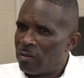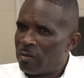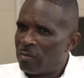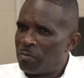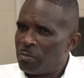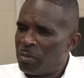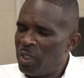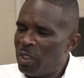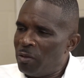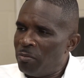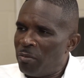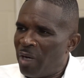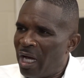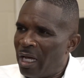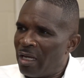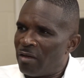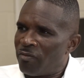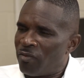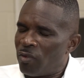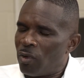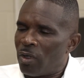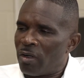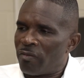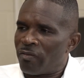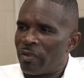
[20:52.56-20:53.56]
be
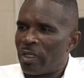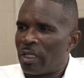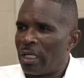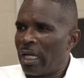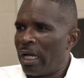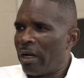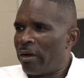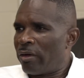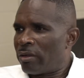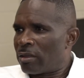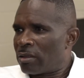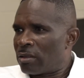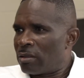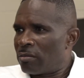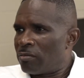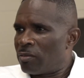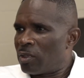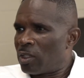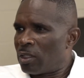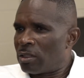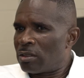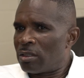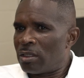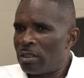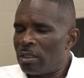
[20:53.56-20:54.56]
mindful of the character,
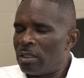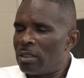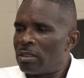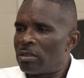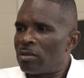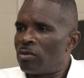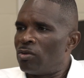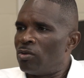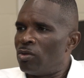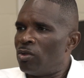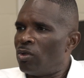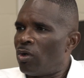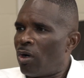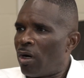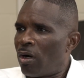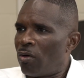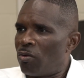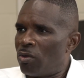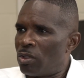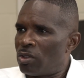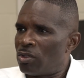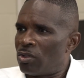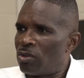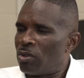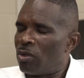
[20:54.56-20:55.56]
because it is who you are
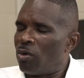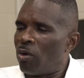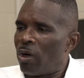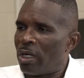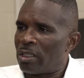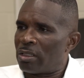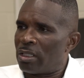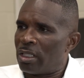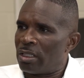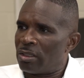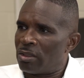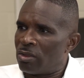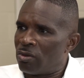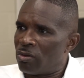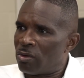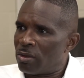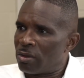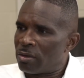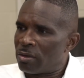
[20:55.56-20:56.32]
once you go out that door.